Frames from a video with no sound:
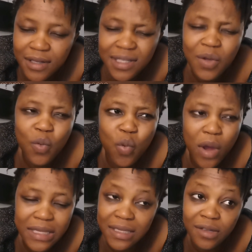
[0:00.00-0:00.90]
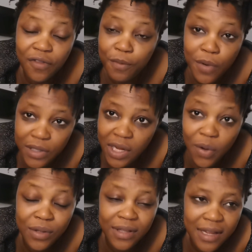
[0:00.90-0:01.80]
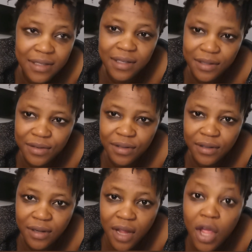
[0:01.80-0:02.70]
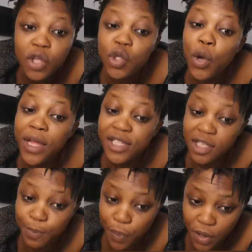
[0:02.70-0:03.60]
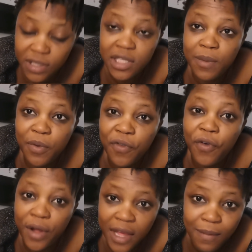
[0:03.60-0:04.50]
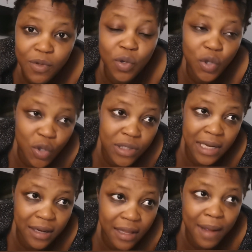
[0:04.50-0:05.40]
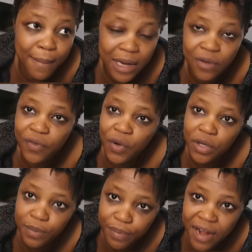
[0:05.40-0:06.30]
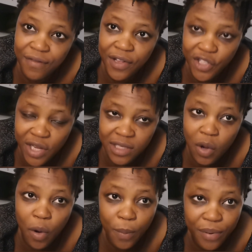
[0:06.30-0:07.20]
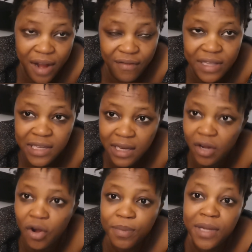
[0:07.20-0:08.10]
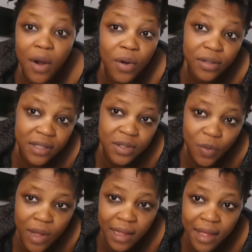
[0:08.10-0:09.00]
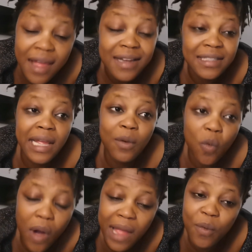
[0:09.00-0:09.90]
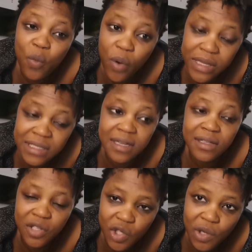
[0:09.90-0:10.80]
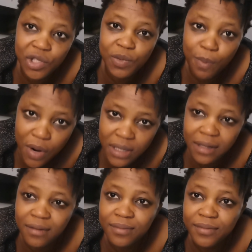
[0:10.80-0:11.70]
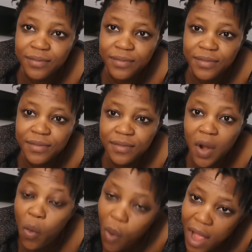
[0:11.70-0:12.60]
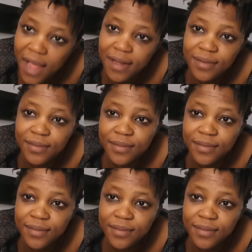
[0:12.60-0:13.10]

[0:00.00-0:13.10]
See, wasting of money unnecessary. So it is possible for him to use another man of God, private jet or private helicopter, all this why. Then why wasting the church money? Why?